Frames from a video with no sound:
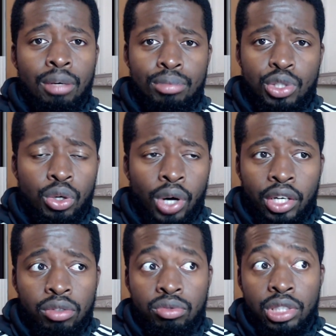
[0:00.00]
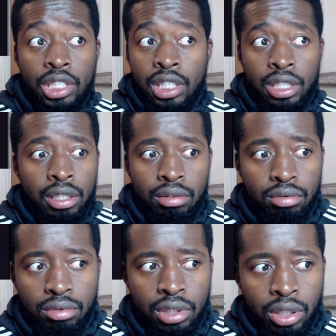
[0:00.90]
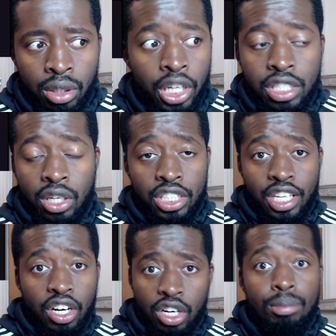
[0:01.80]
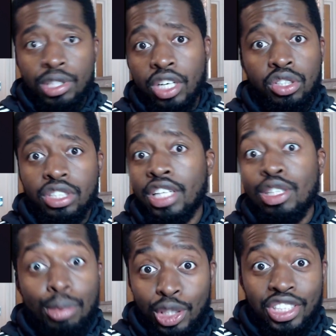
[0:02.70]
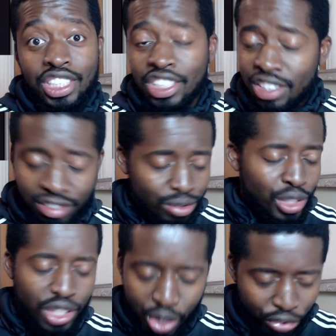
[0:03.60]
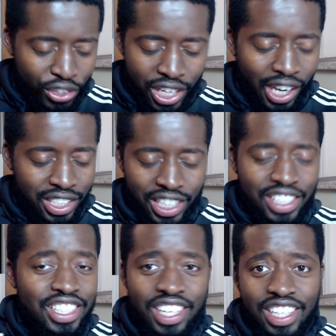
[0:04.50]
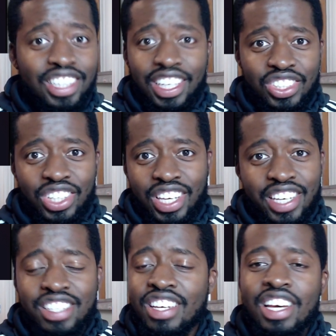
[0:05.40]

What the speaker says: So I don't really, you know, unless Ten Hag comes and tells us that somebody else is injured, which hopefully, like I said, that's not the case.